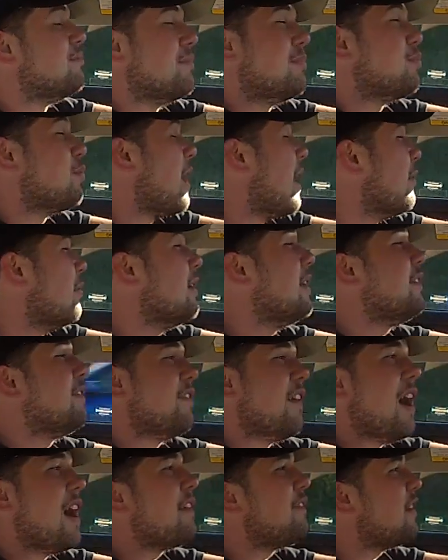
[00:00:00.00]
probably
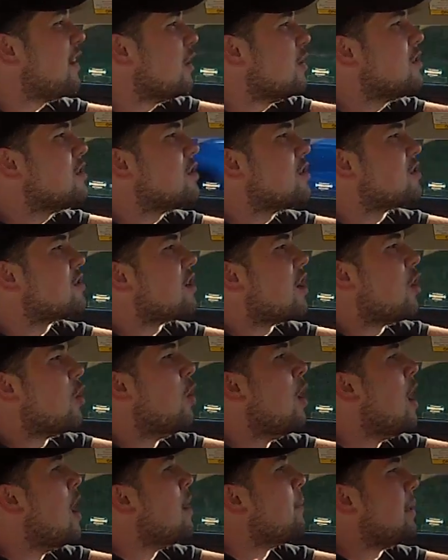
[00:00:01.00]
5 years or
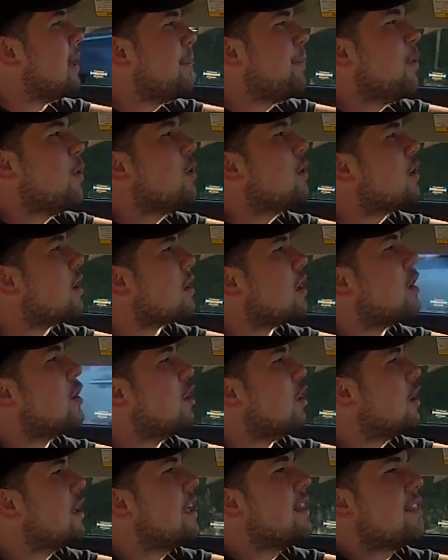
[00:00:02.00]
so, people are going to
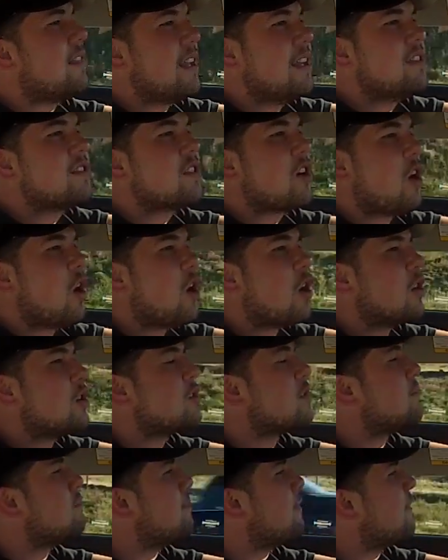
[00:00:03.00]
look at these
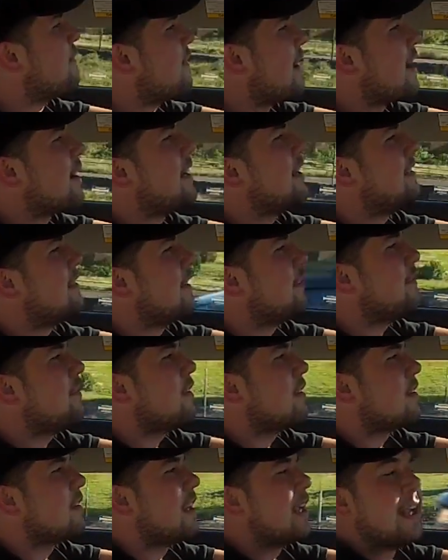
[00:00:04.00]
cars very
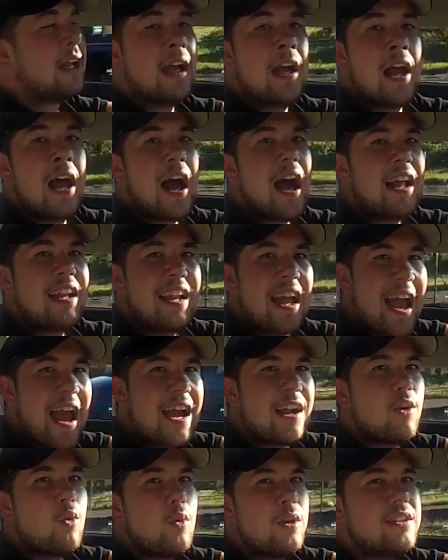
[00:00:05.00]
differently. An
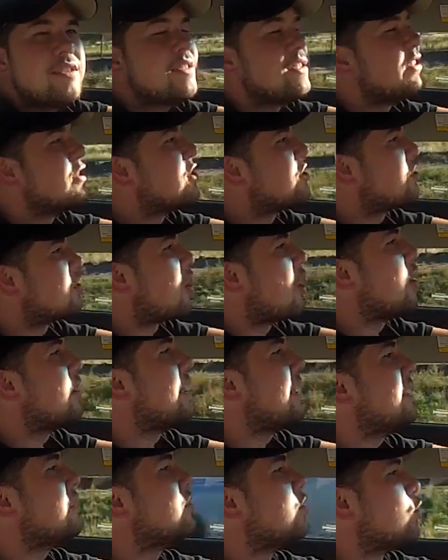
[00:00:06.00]
Equus is
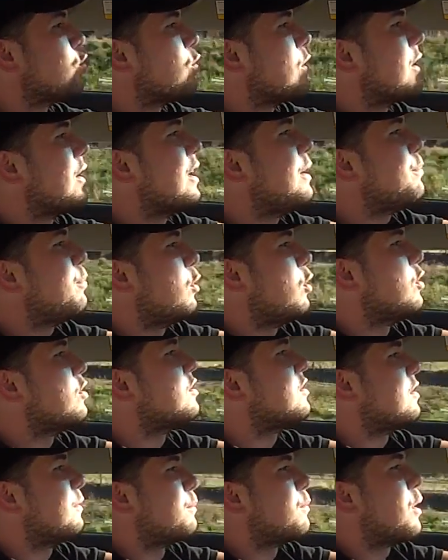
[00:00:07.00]
starting to really pull
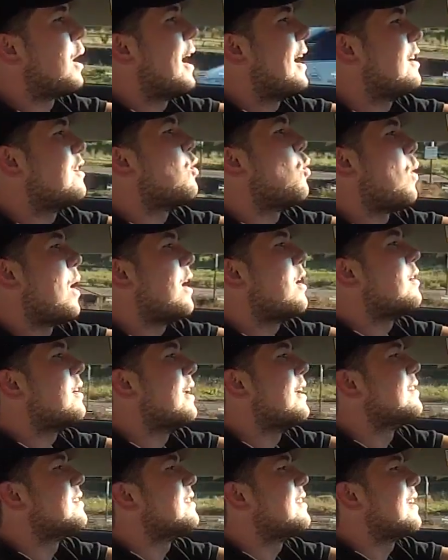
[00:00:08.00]
some brand
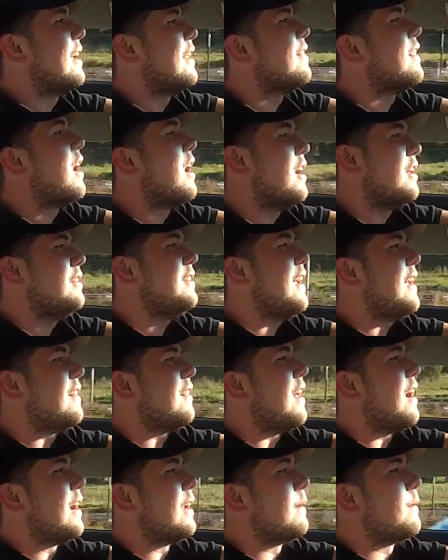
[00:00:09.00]
awareness in the Hyundai
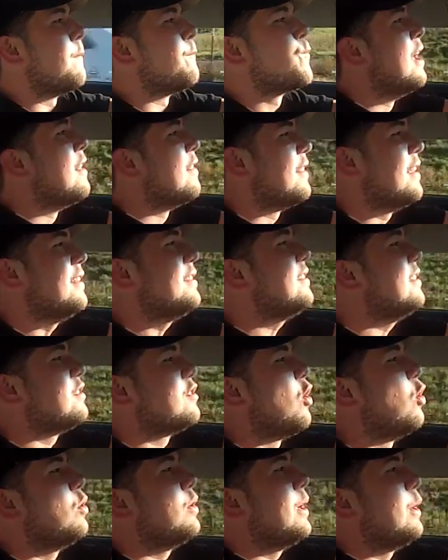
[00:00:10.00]
line. This is
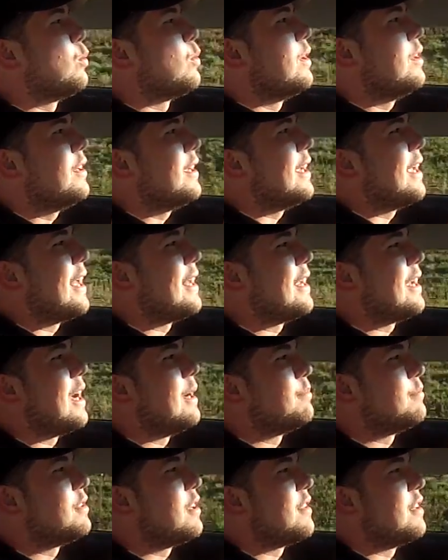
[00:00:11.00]
only really getting
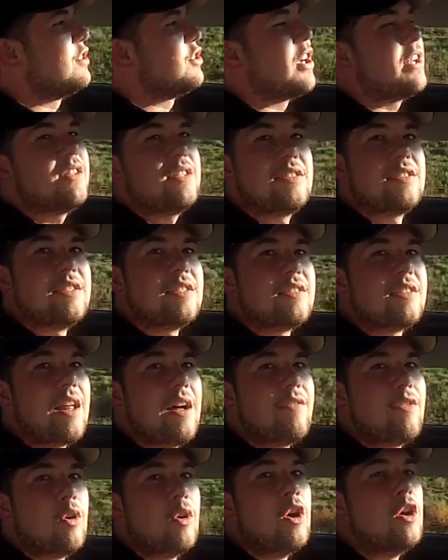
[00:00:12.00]
up to the Genesis
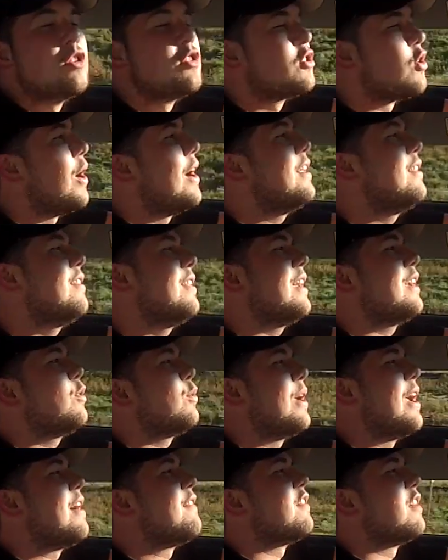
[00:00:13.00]
level. So I think
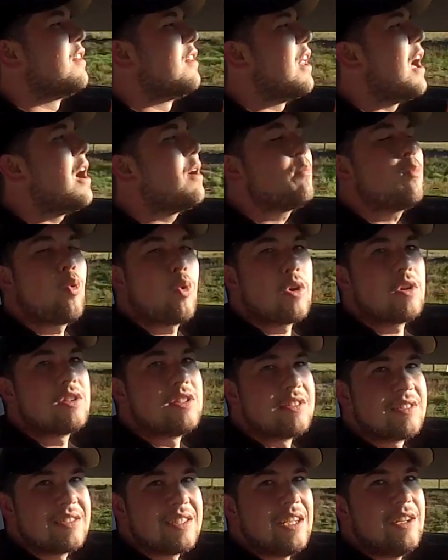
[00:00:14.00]
we have a lot more
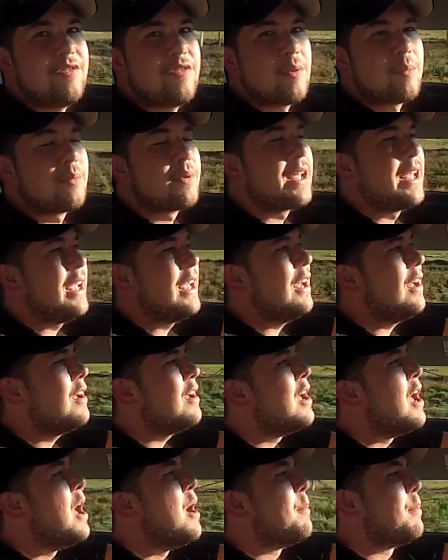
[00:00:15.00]
to see from Kia,
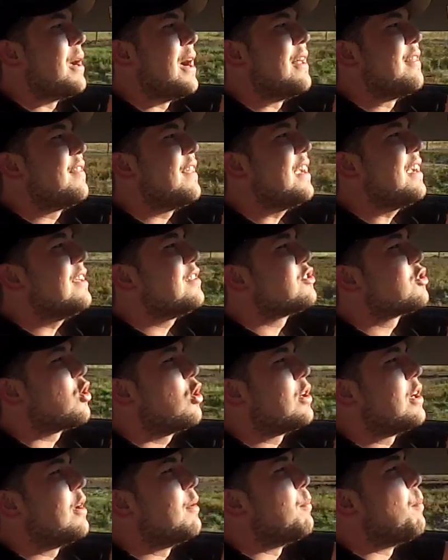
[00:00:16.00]
but I think it's
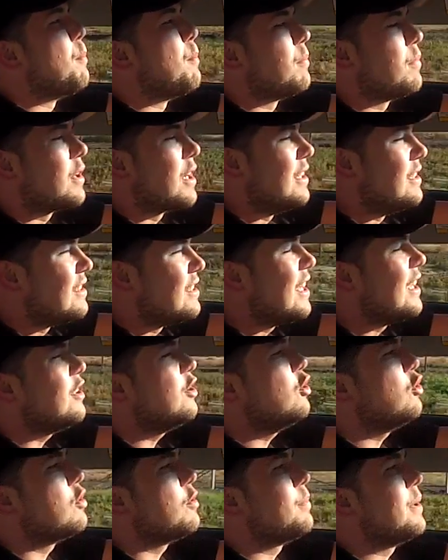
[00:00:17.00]
going to
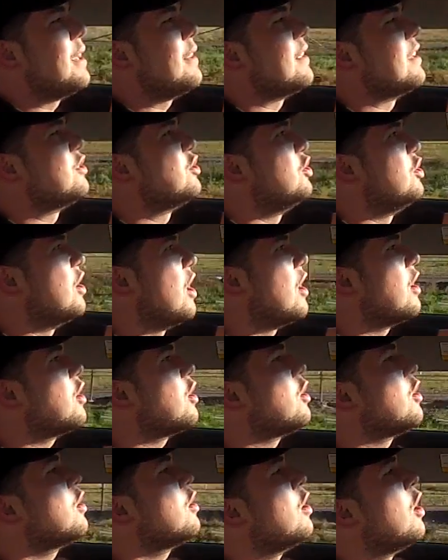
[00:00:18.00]
continue to be this
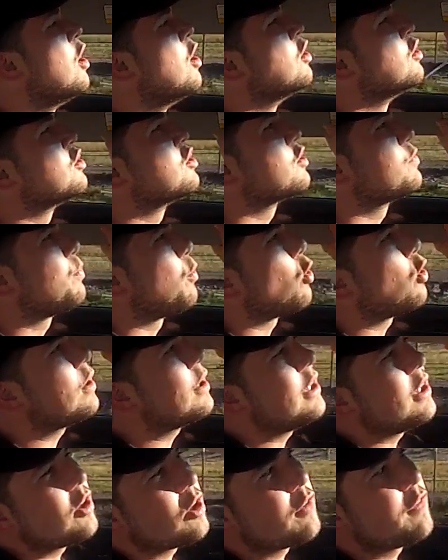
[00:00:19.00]
younger,
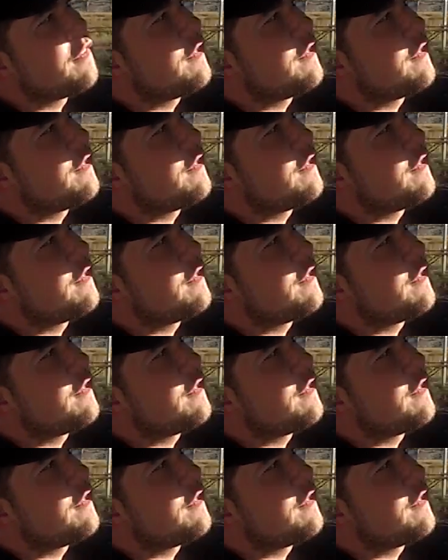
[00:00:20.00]
sportier